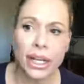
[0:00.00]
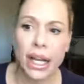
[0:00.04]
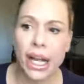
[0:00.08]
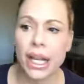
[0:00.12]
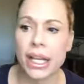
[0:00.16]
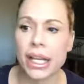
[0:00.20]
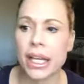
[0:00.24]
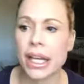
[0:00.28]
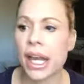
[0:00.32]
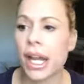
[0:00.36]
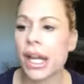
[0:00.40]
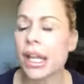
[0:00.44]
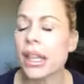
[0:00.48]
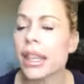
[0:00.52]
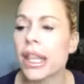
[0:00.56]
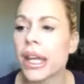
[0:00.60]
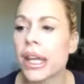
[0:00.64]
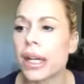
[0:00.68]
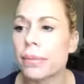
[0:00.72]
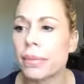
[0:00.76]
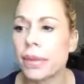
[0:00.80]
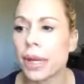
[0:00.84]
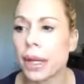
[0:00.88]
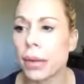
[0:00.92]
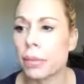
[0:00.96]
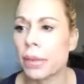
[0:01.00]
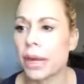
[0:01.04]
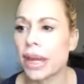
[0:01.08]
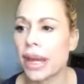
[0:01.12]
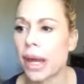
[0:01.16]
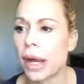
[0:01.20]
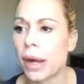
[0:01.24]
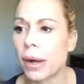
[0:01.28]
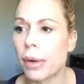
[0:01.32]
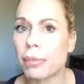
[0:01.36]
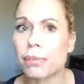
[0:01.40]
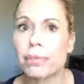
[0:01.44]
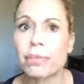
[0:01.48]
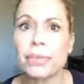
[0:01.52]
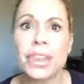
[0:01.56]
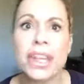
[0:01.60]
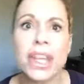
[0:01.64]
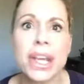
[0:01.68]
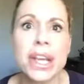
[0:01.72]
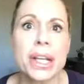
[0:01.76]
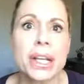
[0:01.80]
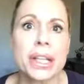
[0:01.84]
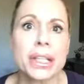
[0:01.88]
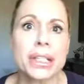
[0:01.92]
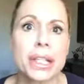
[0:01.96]
I get that maybe um,
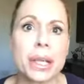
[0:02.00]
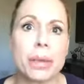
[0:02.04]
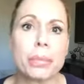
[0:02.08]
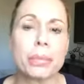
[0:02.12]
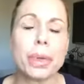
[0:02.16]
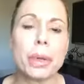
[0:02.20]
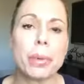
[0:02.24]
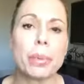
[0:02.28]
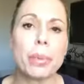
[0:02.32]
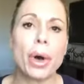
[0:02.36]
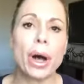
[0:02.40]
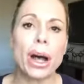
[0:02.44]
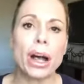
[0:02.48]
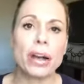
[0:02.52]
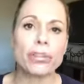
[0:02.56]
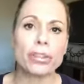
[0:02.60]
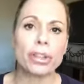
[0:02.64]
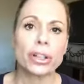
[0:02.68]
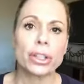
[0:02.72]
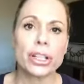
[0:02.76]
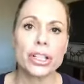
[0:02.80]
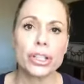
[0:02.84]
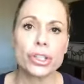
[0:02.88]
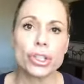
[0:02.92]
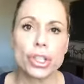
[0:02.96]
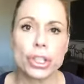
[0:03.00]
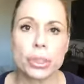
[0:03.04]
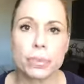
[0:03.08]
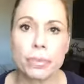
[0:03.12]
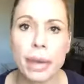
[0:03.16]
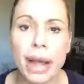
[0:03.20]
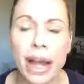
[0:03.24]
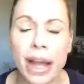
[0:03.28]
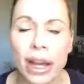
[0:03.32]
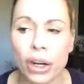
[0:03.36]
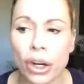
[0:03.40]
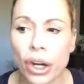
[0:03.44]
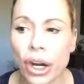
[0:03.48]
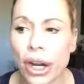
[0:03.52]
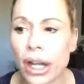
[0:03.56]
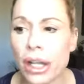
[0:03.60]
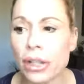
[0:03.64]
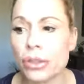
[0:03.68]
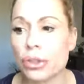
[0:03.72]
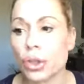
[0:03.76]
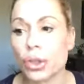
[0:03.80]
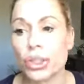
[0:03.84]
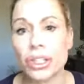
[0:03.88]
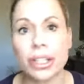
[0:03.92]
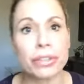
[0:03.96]
some people have religious
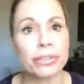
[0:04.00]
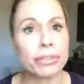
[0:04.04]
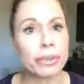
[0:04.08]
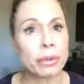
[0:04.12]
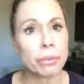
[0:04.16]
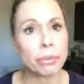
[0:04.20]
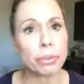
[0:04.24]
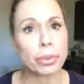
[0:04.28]
backgrounds or different